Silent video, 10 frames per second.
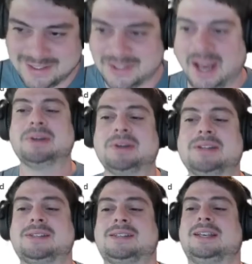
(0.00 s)
and you can't
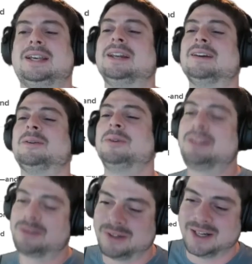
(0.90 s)
be seen
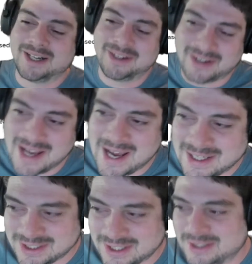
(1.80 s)
with Tornado
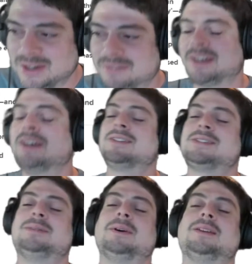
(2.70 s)
Cash and you have to go to
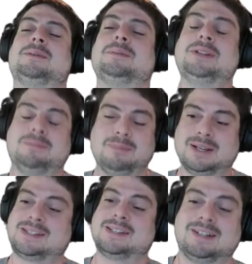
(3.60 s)
some other
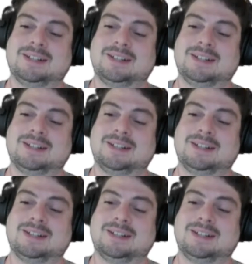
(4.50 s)
mixing